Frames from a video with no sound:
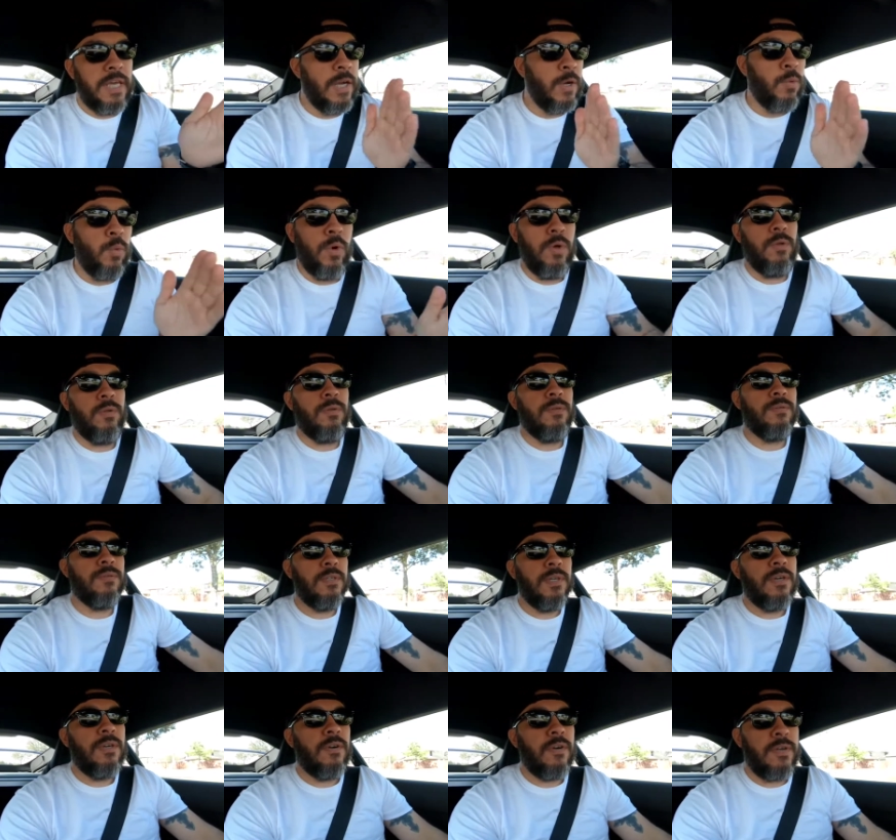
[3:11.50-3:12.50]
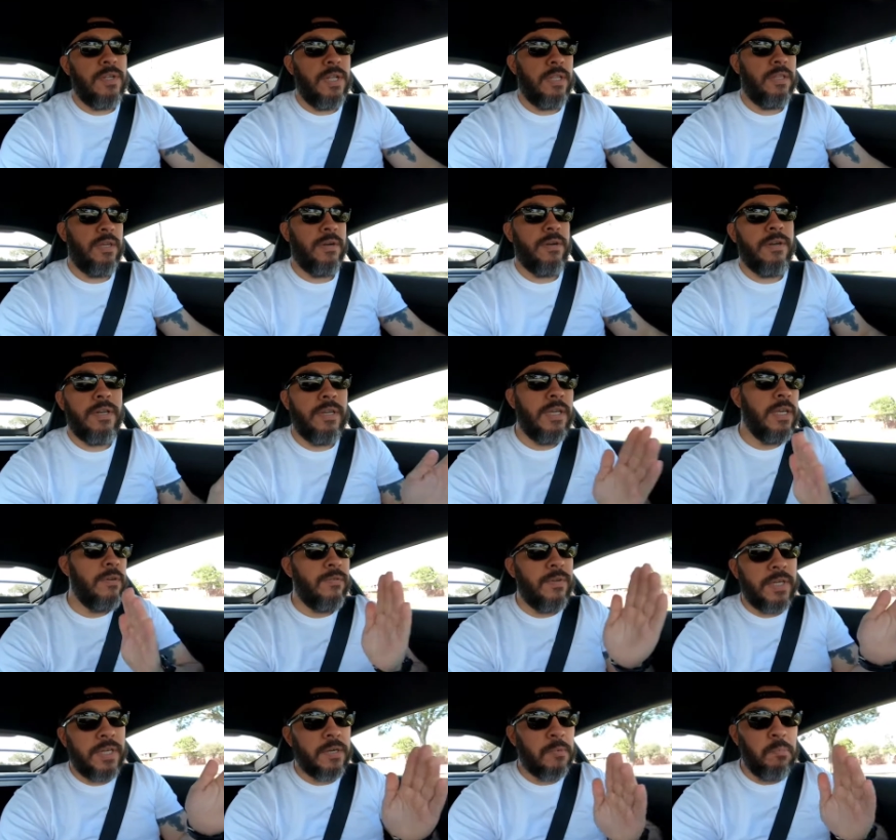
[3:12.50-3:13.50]
equal or that they're an
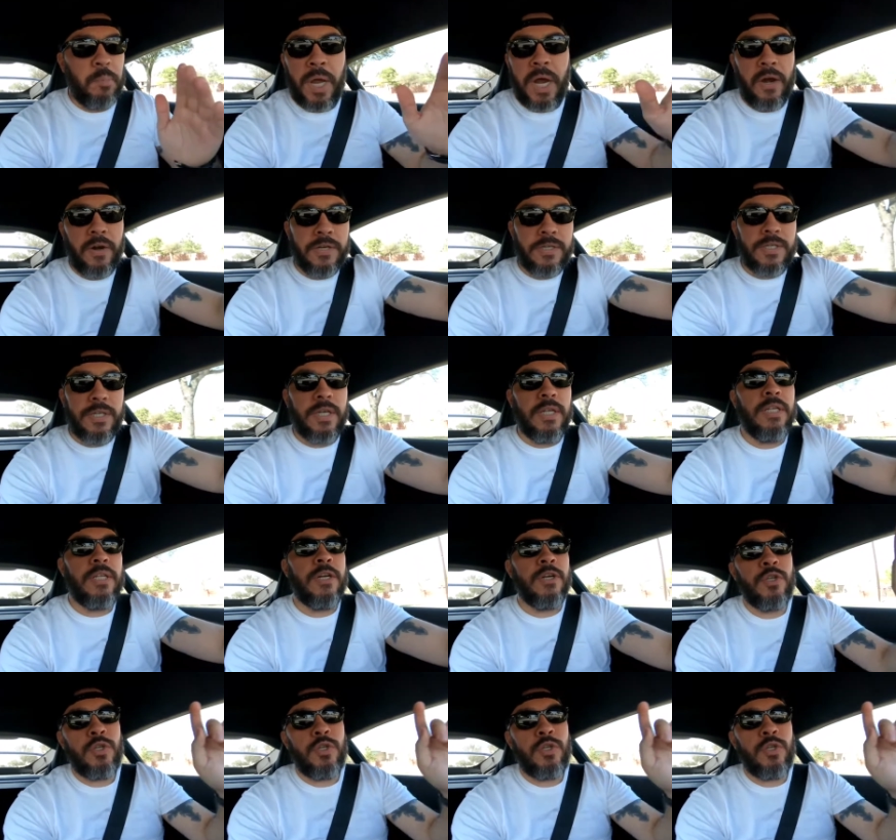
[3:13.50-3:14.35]
even comparison.